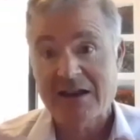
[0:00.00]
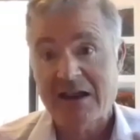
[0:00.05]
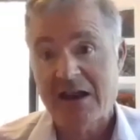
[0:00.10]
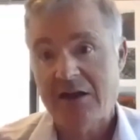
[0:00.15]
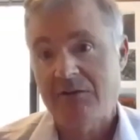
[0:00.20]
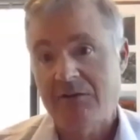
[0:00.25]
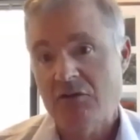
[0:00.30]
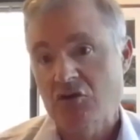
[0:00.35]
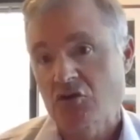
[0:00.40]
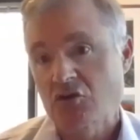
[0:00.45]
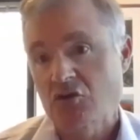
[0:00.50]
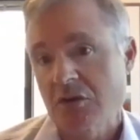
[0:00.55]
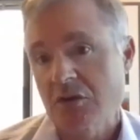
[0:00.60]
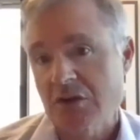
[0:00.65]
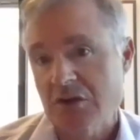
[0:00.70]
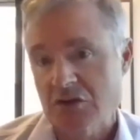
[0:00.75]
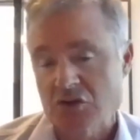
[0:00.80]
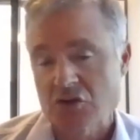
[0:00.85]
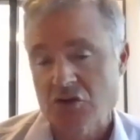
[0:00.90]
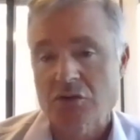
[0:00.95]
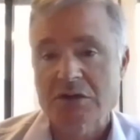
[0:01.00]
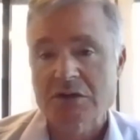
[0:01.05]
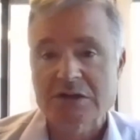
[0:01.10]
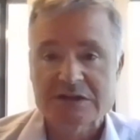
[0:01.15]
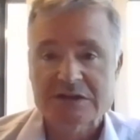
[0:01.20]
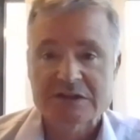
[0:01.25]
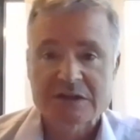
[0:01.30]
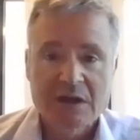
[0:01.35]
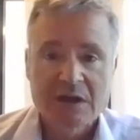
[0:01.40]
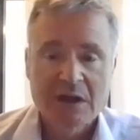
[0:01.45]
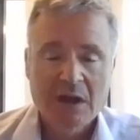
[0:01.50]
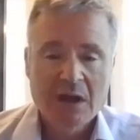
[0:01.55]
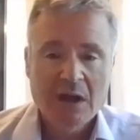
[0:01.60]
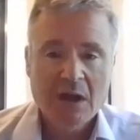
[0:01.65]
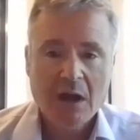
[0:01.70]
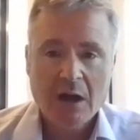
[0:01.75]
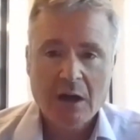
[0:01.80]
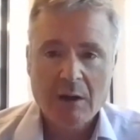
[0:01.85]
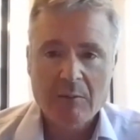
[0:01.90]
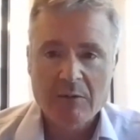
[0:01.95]
gain of a trillion trees,
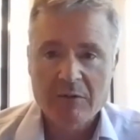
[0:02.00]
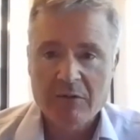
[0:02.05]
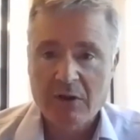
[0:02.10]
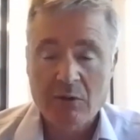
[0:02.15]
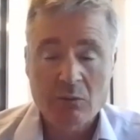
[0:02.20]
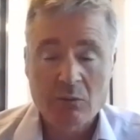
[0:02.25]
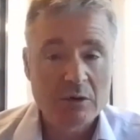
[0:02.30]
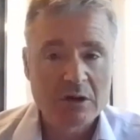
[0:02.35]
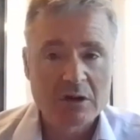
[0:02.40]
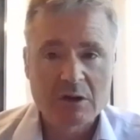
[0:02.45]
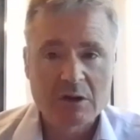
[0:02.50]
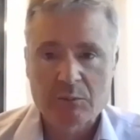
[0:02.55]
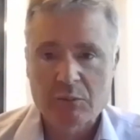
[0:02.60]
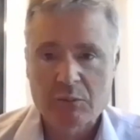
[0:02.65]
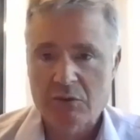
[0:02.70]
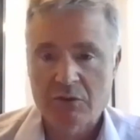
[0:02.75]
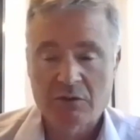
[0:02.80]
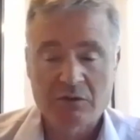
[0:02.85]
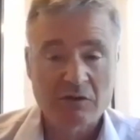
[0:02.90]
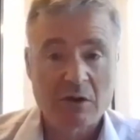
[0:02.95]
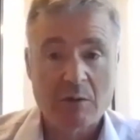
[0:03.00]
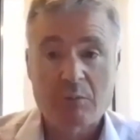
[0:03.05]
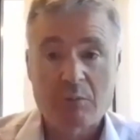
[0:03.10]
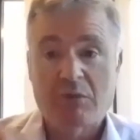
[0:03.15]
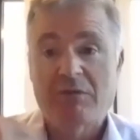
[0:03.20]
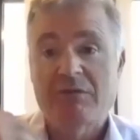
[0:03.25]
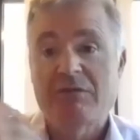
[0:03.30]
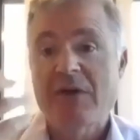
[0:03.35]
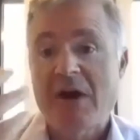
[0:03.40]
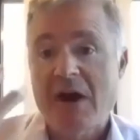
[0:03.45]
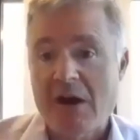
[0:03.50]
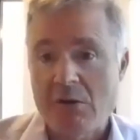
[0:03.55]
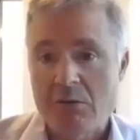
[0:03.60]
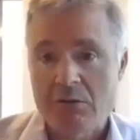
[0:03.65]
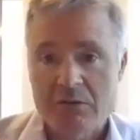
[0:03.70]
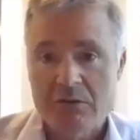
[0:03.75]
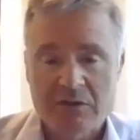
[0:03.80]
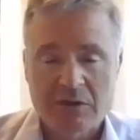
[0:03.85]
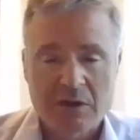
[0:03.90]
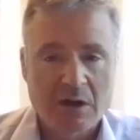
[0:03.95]
that we could produce a
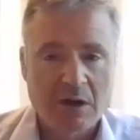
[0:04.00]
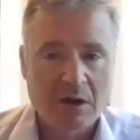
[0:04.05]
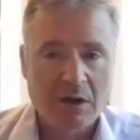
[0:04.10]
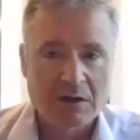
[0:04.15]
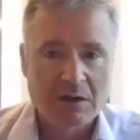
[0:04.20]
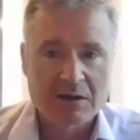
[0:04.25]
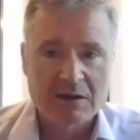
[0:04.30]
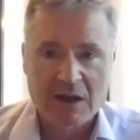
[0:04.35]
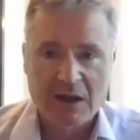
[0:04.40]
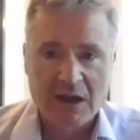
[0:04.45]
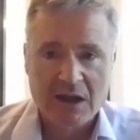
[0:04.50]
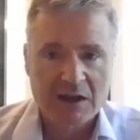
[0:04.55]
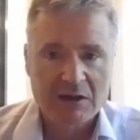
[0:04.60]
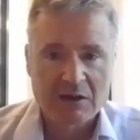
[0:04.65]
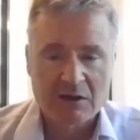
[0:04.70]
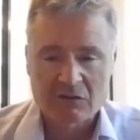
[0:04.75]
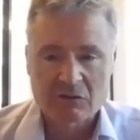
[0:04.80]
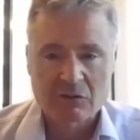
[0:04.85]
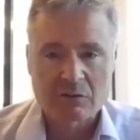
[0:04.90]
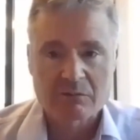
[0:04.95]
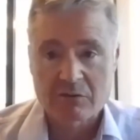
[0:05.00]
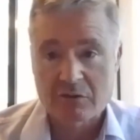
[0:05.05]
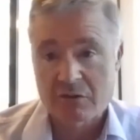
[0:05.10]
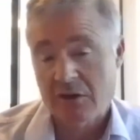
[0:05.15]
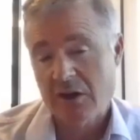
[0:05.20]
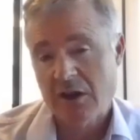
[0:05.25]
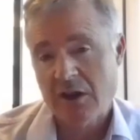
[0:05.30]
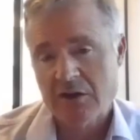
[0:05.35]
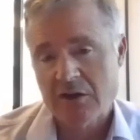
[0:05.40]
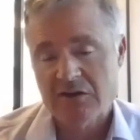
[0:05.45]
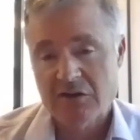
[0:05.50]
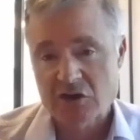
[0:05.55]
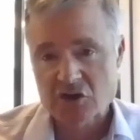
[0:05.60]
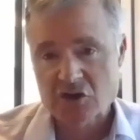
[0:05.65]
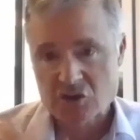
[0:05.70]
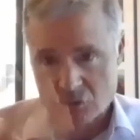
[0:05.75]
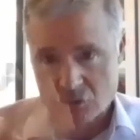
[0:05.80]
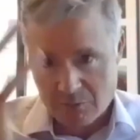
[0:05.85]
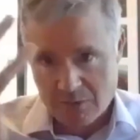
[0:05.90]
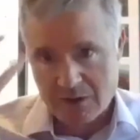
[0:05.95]
profound gain in terms of the
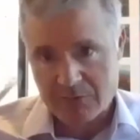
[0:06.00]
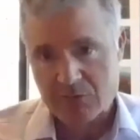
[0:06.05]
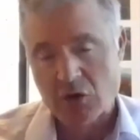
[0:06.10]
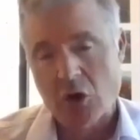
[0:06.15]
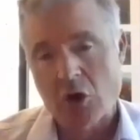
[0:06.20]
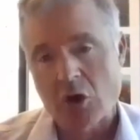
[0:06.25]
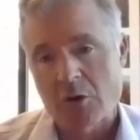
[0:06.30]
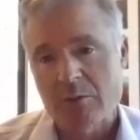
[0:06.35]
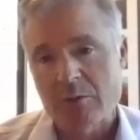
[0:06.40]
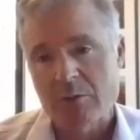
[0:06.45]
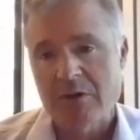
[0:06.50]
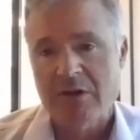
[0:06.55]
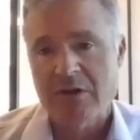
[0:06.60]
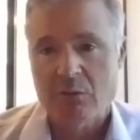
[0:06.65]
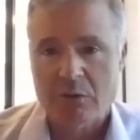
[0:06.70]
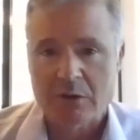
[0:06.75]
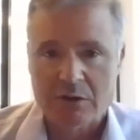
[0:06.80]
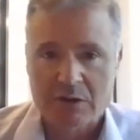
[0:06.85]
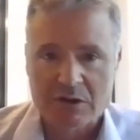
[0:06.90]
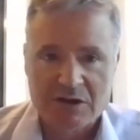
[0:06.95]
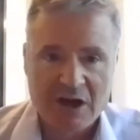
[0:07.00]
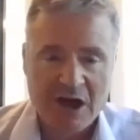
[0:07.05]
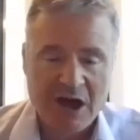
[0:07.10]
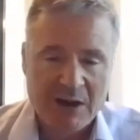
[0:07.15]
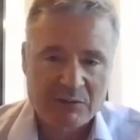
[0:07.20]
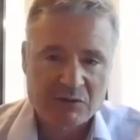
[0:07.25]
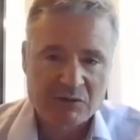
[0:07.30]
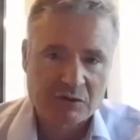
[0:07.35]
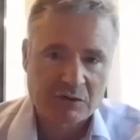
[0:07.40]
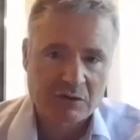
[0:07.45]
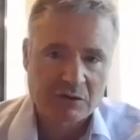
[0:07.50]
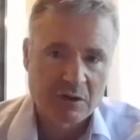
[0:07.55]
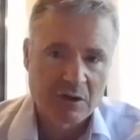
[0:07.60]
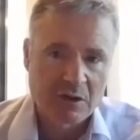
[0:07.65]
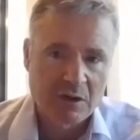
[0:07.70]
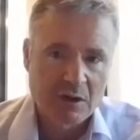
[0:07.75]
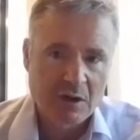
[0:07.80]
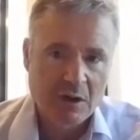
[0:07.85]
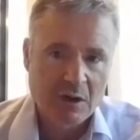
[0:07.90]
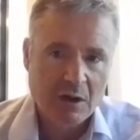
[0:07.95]
additional amount of carbon that we could capture
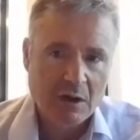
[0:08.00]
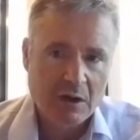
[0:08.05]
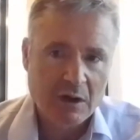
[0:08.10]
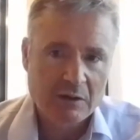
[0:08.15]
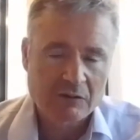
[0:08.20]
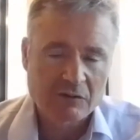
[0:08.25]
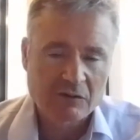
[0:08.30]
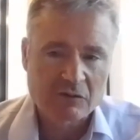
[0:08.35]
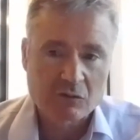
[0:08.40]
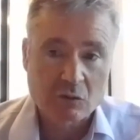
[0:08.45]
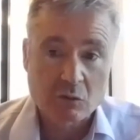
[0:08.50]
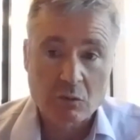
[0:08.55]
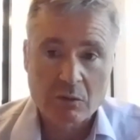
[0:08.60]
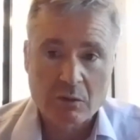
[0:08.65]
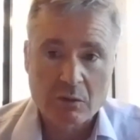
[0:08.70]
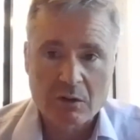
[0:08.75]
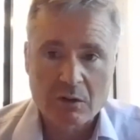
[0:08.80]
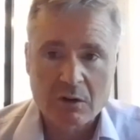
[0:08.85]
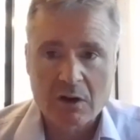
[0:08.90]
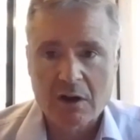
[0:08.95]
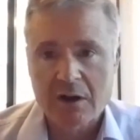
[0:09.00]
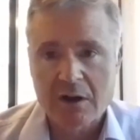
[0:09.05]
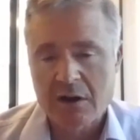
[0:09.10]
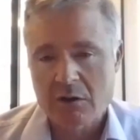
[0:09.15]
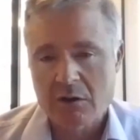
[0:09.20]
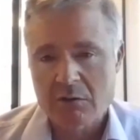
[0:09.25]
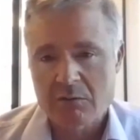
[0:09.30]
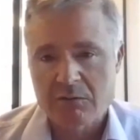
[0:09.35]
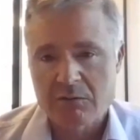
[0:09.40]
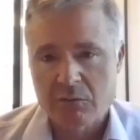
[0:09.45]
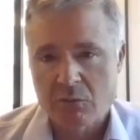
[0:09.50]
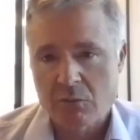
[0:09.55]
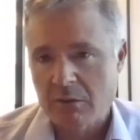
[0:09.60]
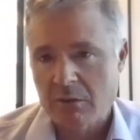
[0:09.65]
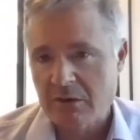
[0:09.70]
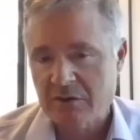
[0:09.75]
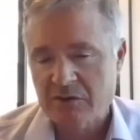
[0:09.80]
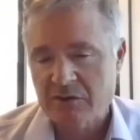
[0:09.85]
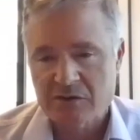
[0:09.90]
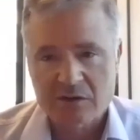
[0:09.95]
and store in our
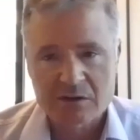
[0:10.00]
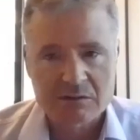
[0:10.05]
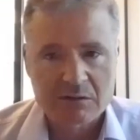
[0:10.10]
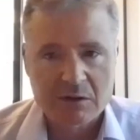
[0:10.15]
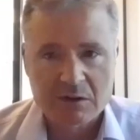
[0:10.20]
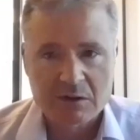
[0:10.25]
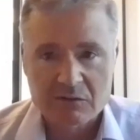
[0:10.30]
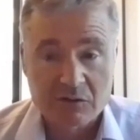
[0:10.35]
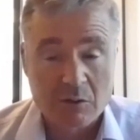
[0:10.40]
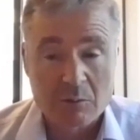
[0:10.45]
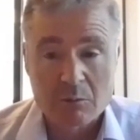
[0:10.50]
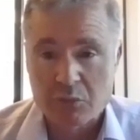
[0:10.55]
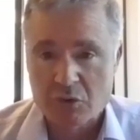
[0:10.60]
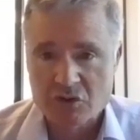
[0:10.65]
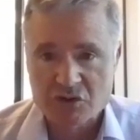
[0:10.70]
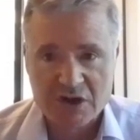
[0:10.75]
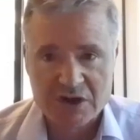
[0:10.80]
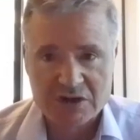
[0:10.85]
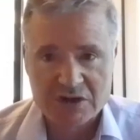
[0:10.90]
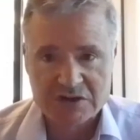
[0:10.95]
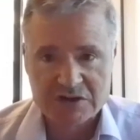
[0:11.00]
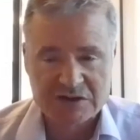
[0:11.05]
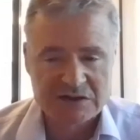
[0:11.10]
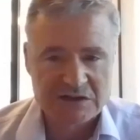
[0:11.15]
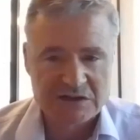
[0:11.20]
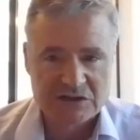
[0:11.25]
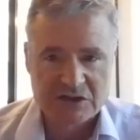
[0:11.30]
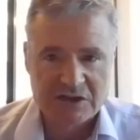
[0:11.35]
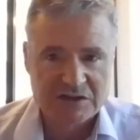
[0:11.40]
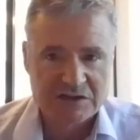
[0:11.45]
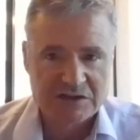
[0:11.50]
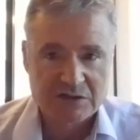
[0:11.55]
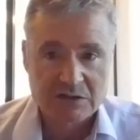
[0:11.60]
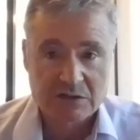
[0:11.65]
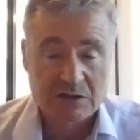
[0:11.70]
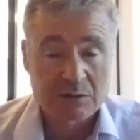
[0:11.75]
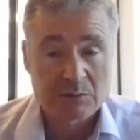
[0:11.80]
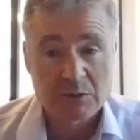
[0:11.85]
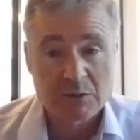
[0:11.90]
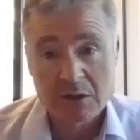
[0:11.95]
forests. And some projections suggesting
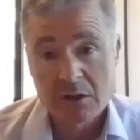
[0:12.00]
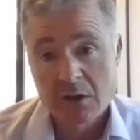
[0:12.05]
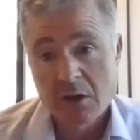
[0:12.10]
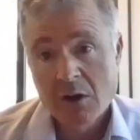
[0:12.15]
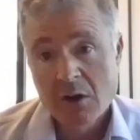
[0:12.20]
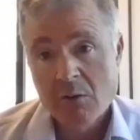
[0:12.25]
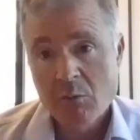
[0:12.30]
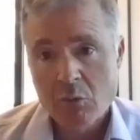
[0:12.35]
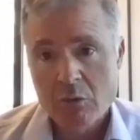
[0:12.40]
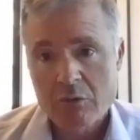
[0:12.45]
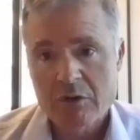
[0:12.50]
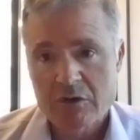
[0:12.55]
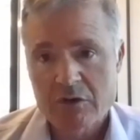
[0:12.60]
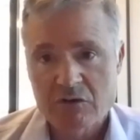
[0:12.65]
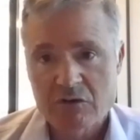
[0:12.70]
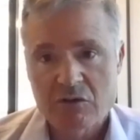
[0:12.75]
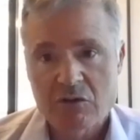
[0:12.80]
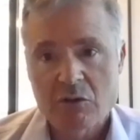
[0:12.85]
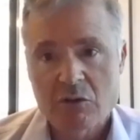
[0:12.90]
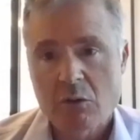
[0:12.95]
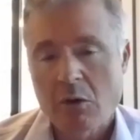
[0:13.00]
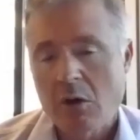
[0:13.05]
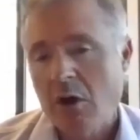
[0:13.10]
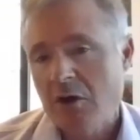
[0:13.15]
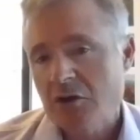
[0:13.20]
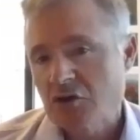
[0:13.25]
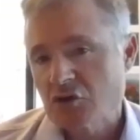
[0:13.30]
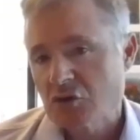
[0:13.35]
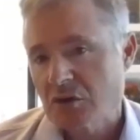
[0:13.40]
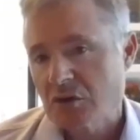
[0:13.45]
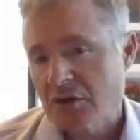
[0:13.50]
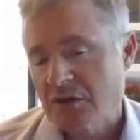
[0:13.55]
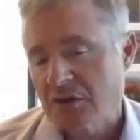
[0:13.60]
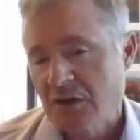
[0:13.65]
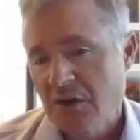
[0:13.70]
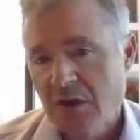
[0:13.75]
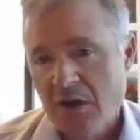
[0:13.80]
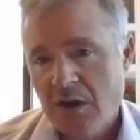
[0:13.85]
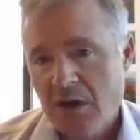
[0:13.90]
it could be more than 200